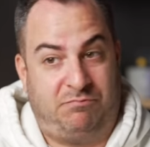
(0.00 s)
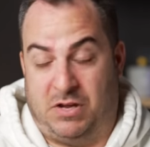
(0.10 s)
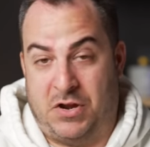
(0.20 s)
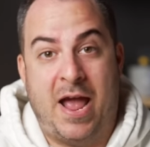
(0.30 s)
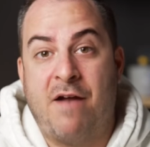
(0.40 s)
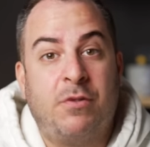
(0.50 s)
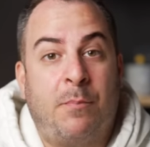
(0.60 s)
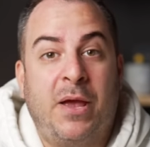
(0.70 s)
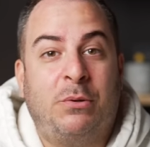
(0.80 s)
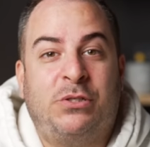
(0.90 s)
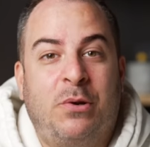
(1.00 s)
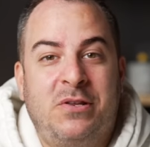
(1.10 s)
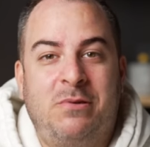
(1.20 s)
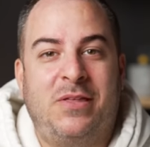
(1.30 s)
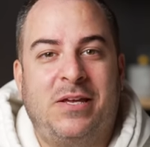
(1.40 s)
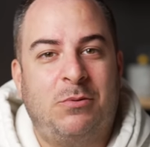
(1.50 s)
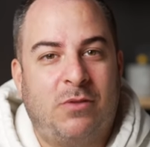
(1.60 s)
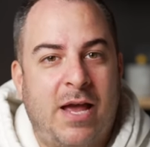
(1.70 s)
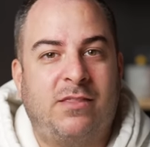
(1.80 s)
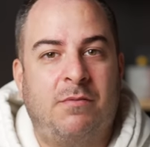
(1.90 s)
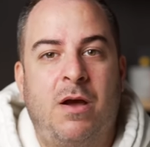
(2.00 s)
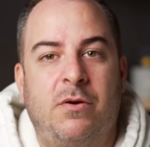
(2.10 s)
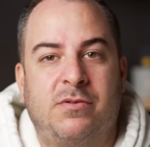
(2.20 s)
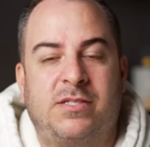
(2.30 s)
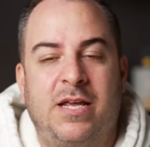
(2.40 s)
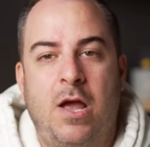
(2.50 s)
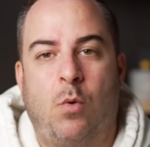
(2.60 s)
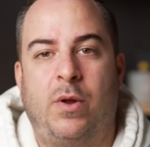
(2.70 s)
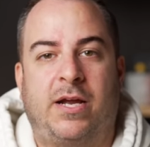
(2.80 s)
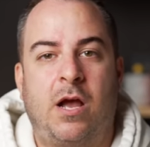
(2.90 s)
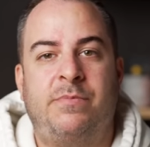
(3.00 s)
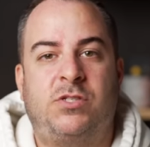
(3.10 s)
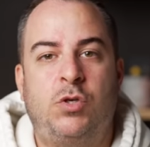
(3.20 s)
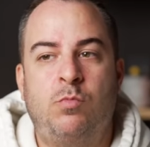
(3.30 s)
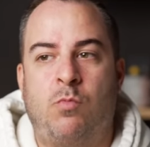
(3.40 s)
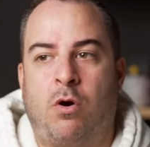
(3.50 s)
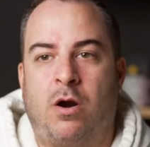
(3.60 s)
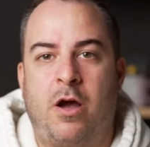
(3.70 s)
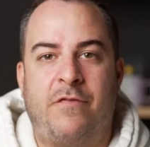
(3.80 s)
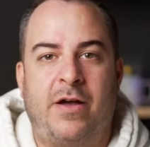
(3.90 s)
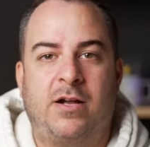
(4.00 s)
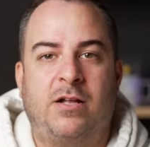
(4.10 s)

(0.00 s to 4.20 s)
gonna have to pick which one you think you like the most when it comes to more of a